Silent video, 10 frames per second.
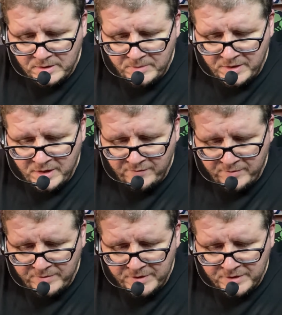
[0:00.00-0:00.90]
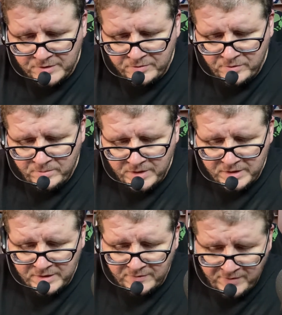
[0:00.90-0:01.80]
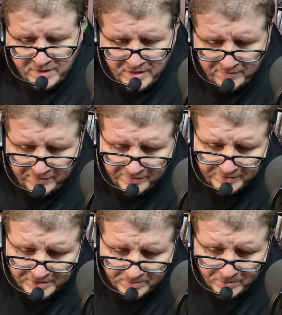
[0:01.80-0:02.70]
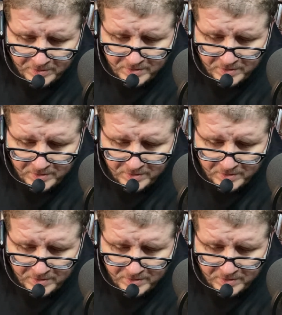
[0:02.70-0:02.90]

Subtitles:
be careful with this screw because it's very, very small.